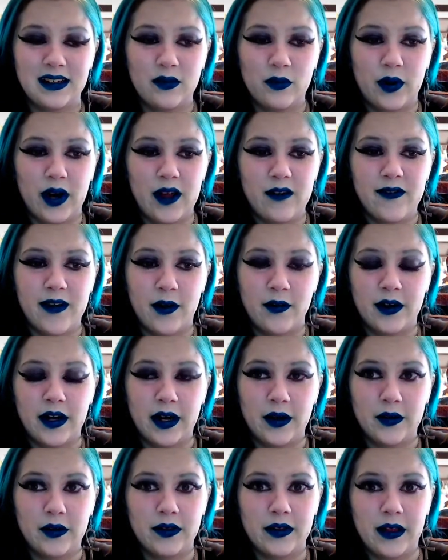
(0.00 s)
when I found
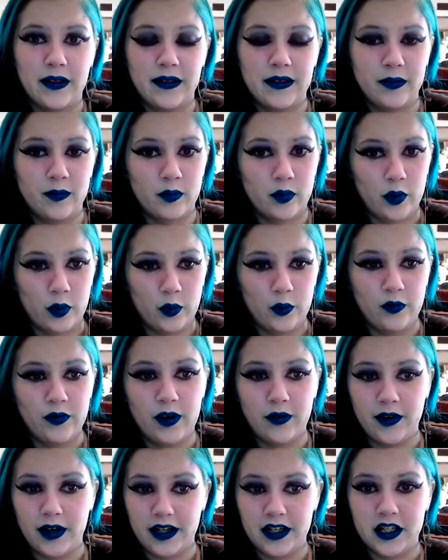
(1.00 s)
out that the Pro
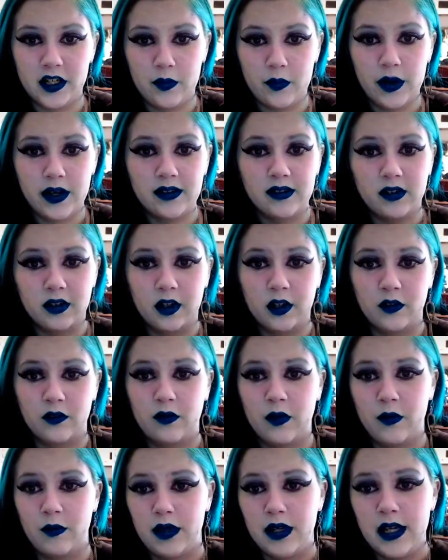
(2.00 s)
Foundation Mixer
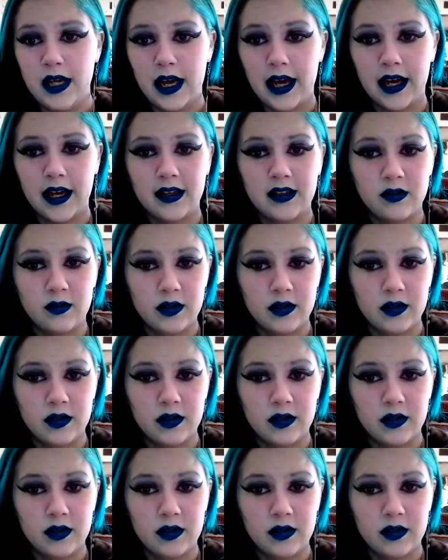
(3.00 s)
from NYX,